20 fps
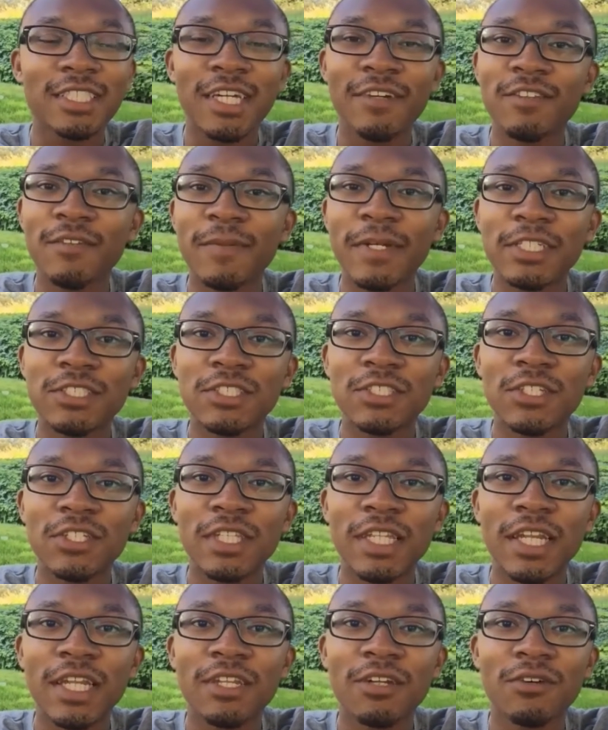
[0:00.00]
I actually have to make sure
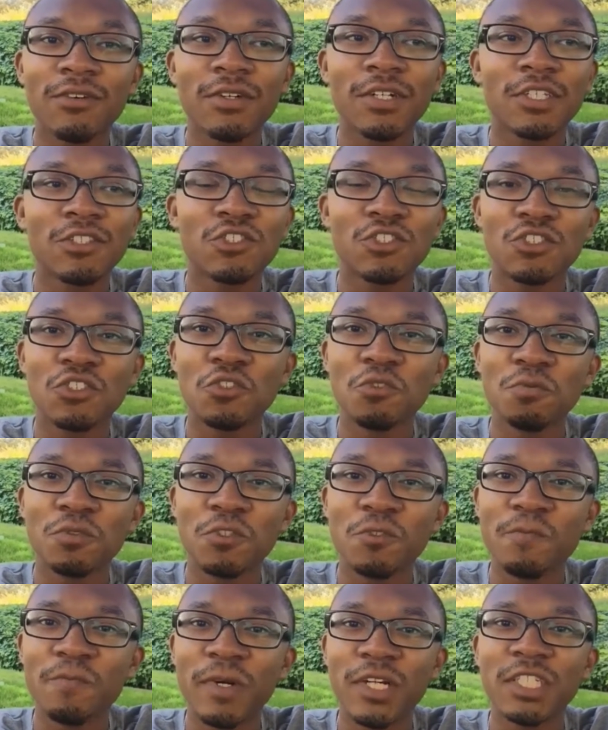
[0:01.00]
that I don't consume
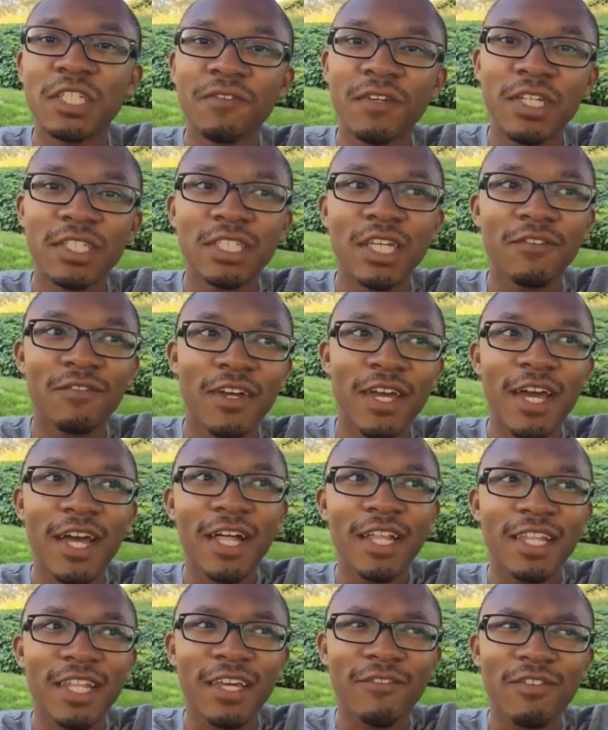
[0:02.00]
too much of it because I've
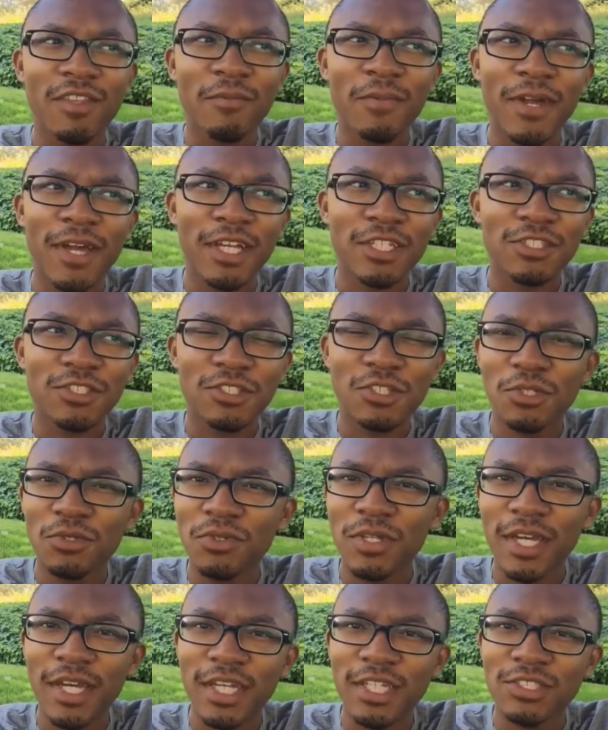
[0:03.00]
like for the past
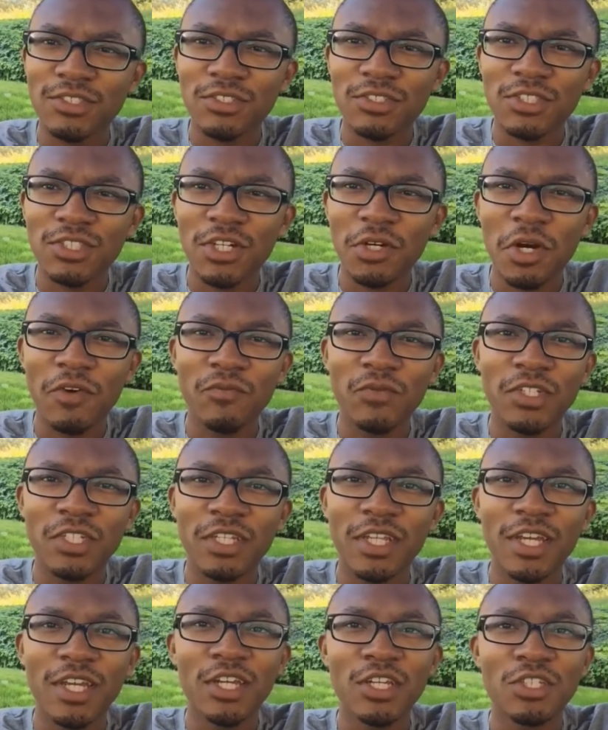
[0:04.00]
two days or so I've
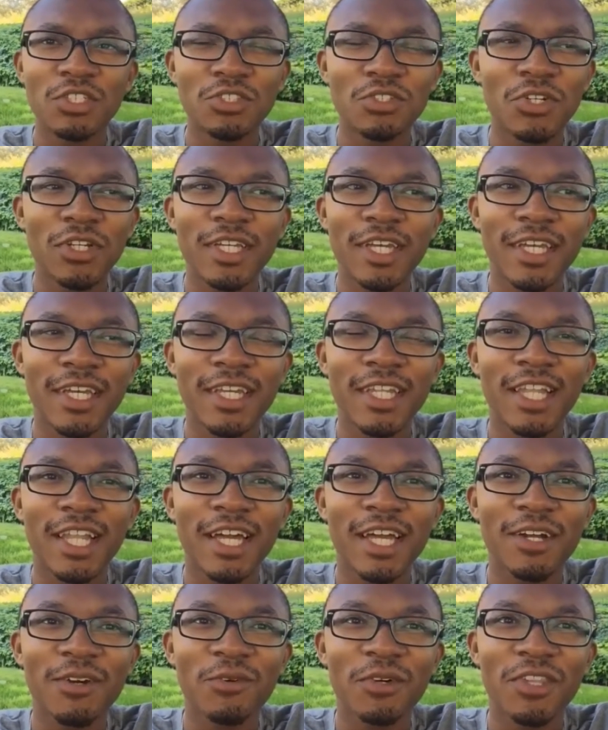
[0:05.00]
been drinking it
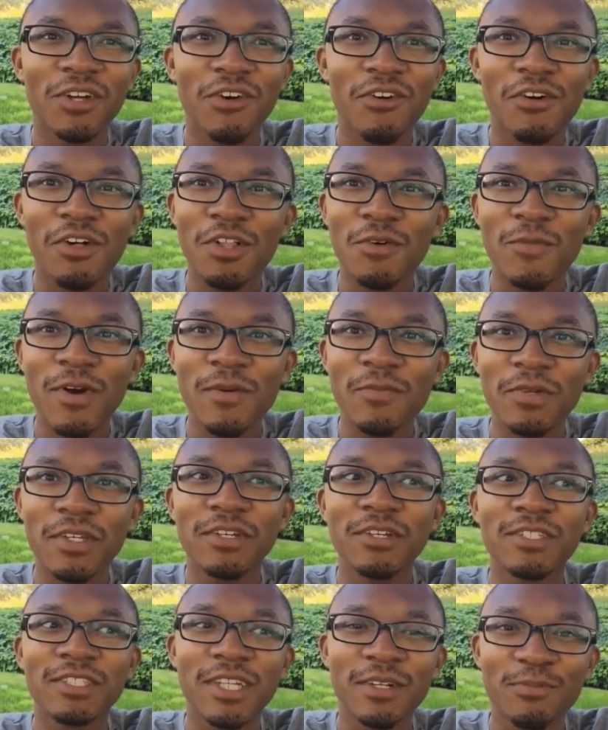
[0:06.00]
like with all my
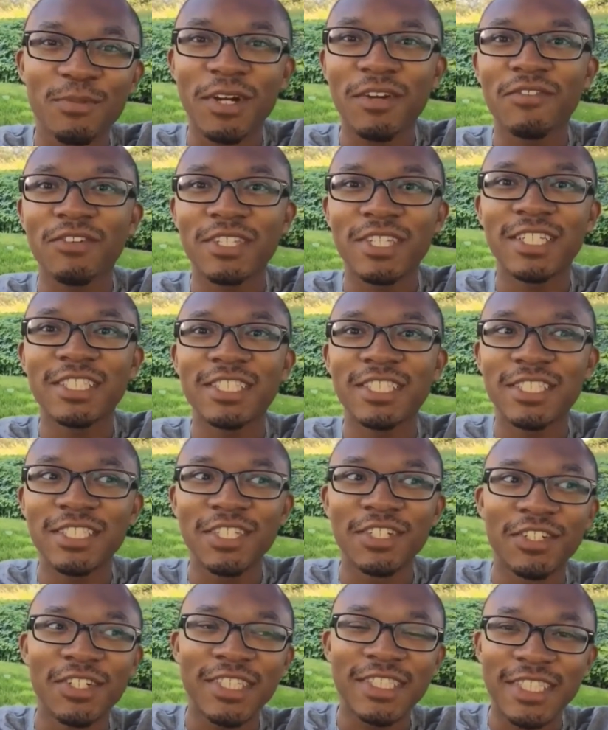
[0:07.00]
meals, like breakfast, lunch, and
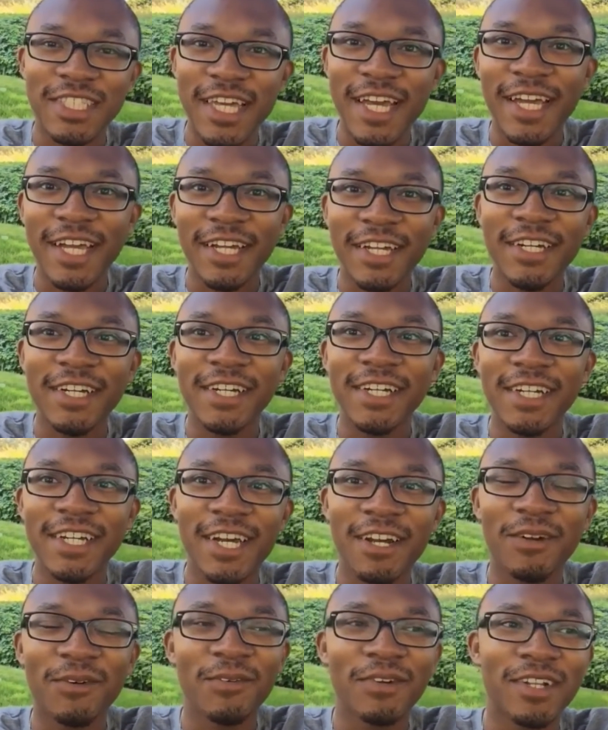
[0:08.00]
dinner. It's that good,
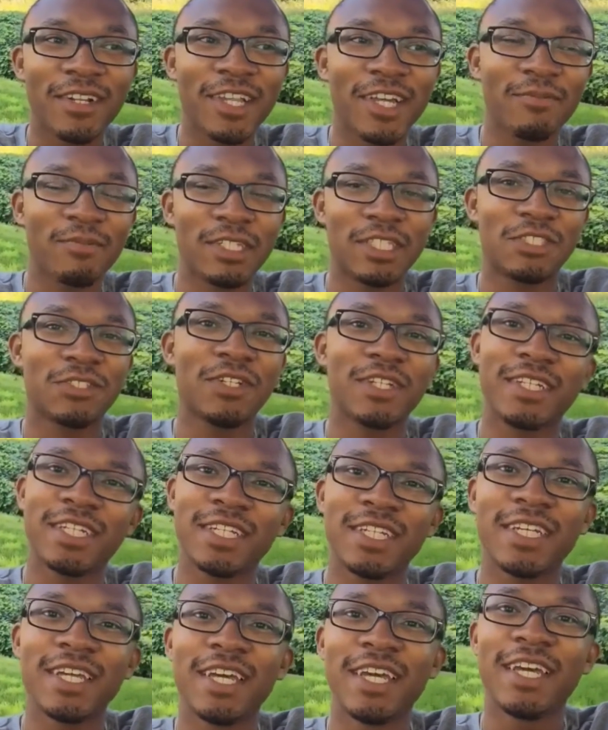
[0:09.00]
and I don't want to like be
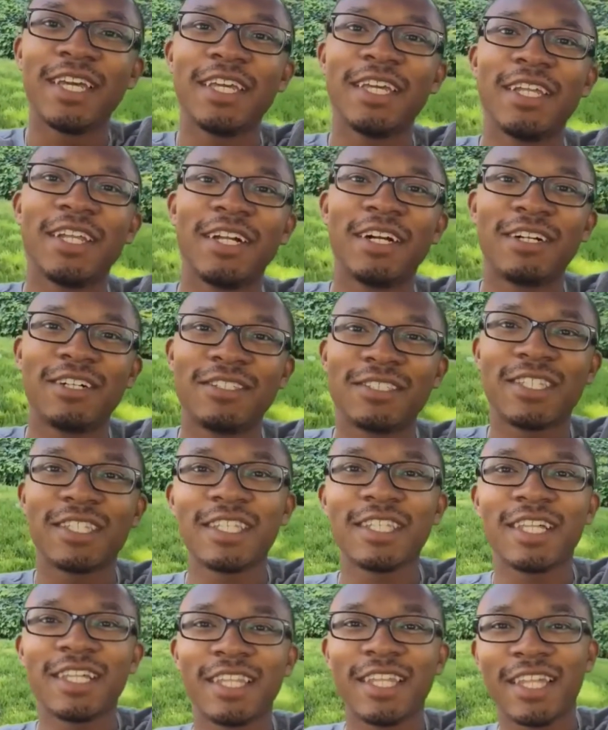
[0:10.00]
drinking, you know,
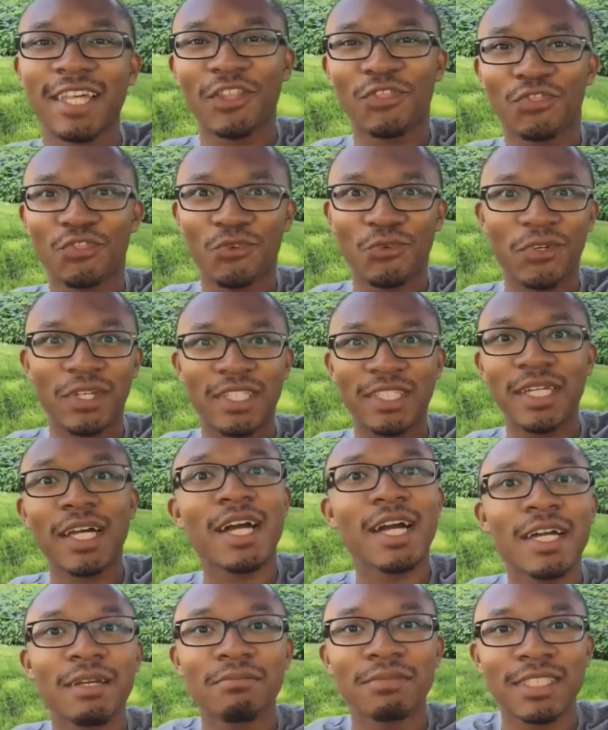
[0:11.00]
something like that like three
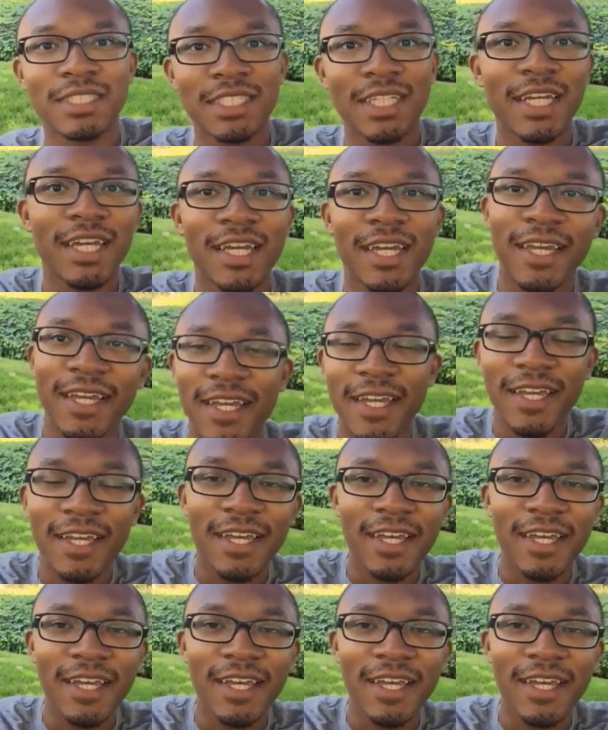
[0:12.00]
times a day.